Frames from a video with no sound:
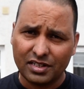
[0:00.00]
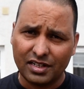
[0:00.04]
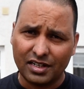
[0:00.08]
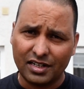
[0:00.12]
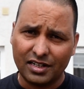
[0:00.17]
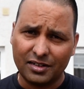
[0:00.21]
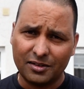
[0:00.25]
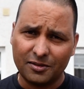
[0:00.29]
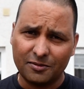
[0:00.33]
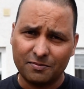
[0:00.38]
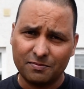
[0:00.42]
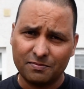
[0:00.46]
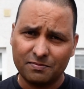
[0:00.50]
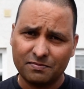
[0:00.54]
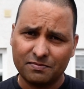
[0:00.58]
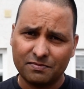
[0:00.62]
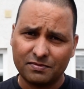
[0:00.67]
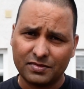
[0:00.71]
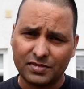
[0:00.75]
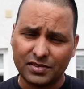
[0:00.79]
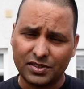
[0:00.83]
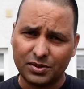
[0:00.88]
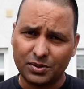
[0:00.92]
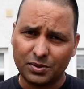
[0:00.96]
You
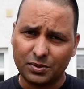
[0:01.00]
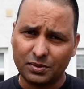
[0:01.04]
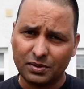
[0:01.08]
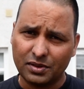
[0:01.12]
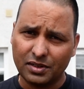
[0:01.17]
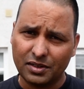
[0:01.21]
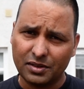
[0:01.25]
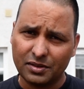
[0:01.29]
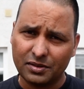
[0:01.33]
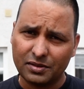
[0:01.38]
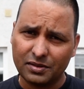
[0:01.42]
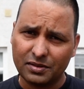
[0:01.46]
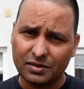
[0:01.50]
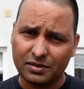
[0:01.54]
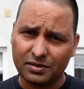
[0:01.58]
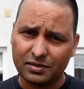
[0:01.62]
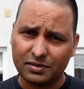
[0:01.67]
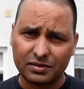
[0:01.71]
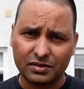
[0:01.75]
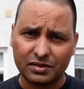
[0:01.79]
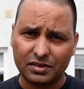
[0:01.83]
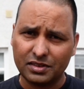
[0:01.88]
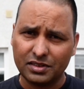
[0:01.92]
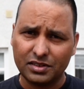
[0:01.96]
know,
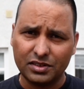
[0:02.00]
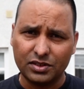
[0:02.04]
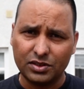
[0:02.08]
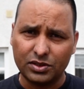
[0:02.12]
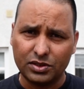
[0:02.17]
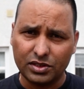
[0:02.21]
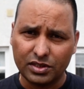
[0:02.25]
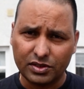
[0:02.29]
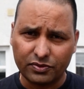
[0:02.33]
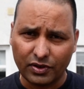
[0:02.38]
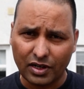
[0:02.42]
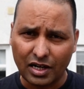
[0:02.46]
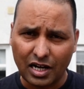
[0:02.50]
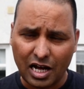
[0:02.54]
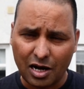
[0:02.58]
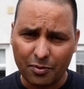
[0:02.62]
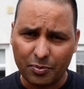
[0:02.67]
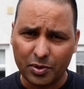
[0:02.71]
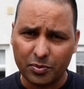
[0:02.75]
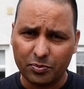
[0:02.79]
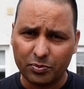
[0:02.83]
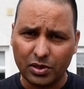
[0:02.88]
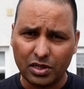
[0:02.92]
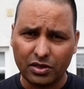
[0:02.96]
it will happen.